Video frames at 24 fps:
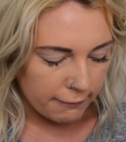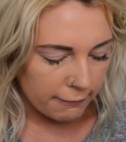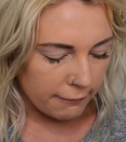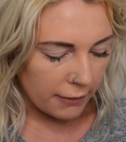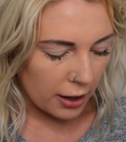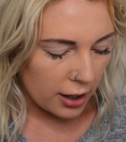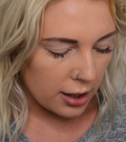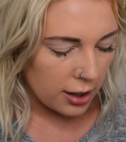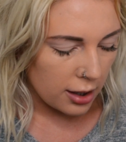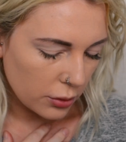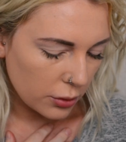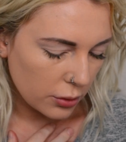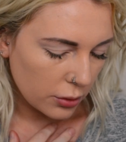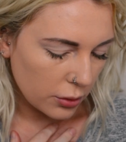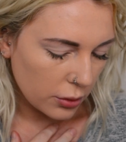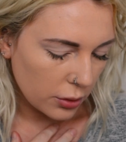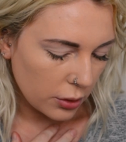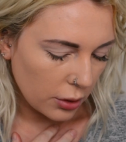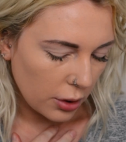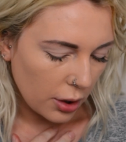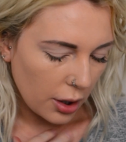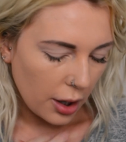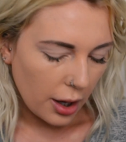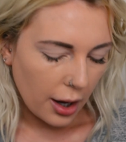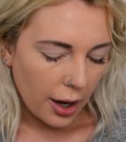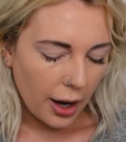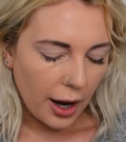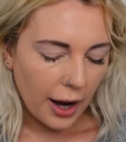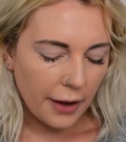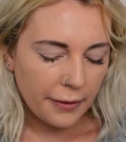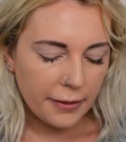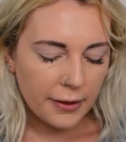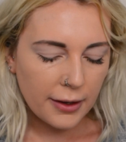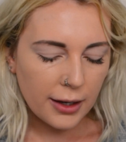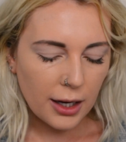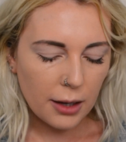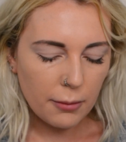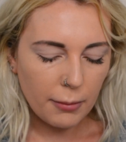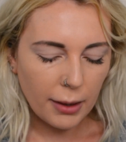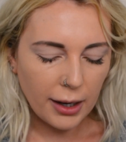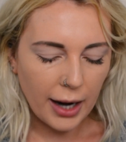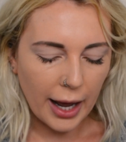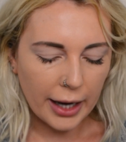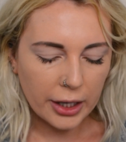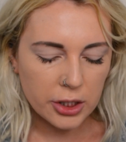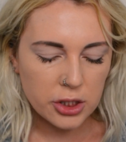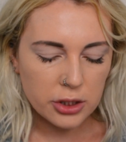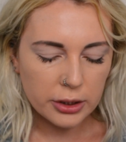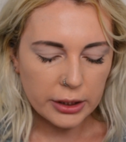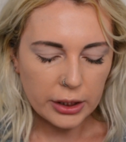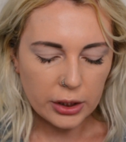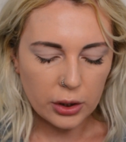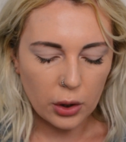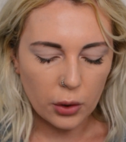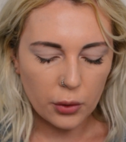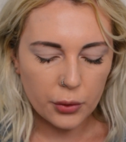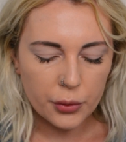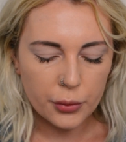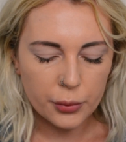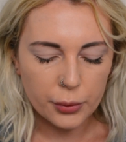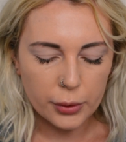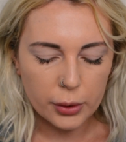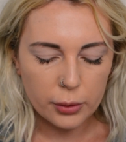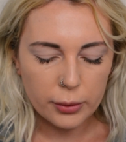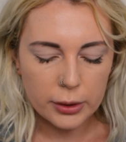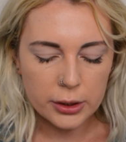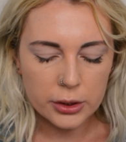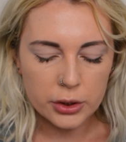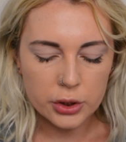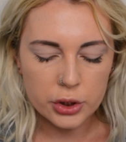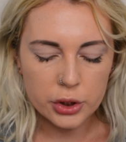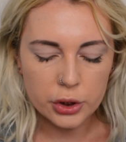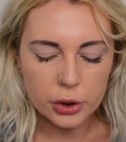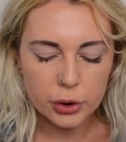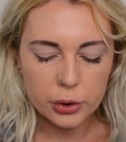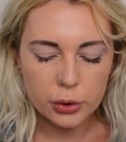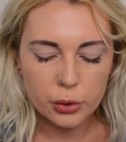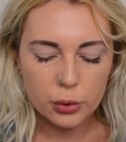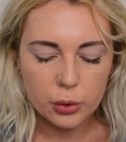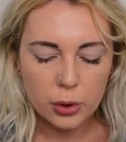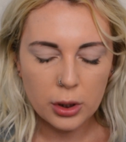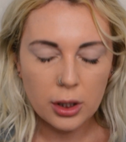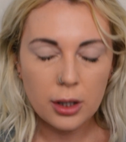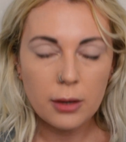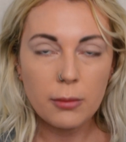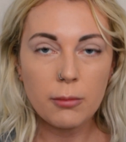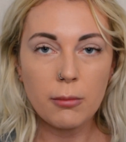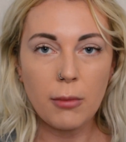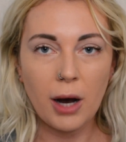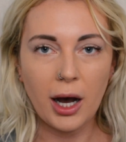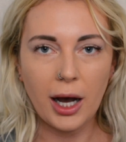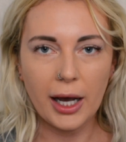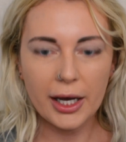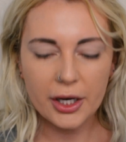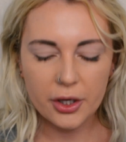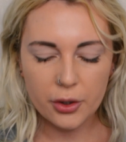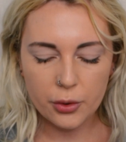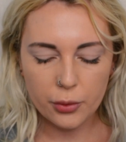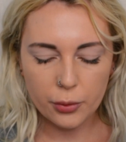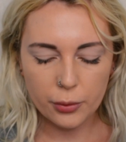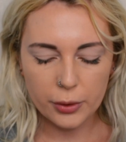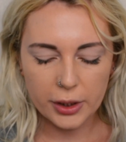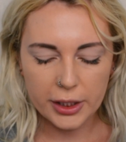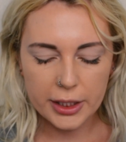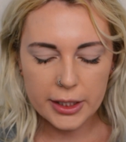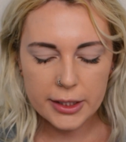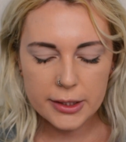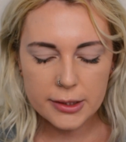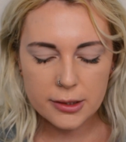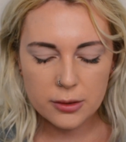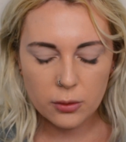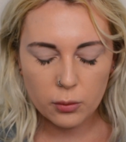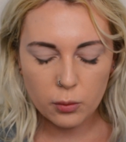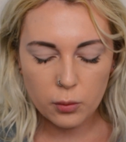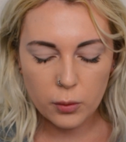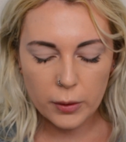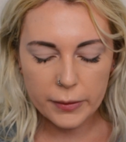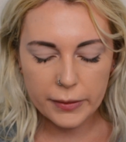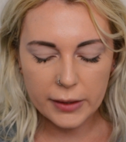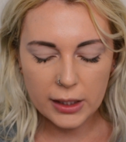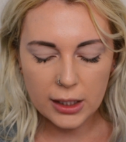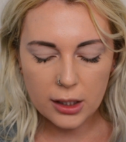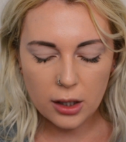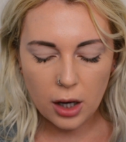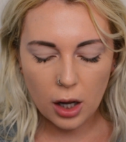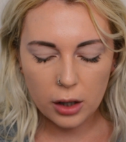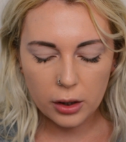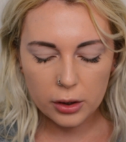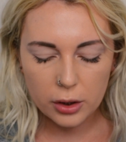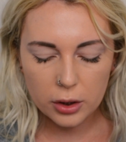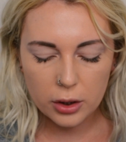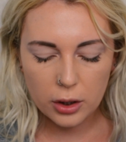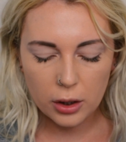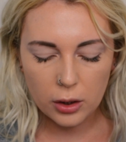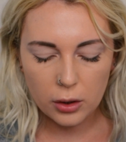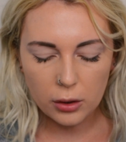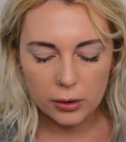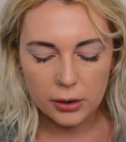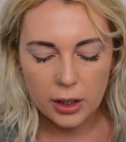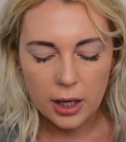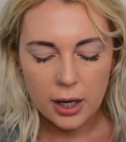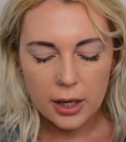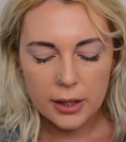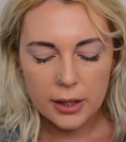fun. I think I might actually go through and do my crease with the color called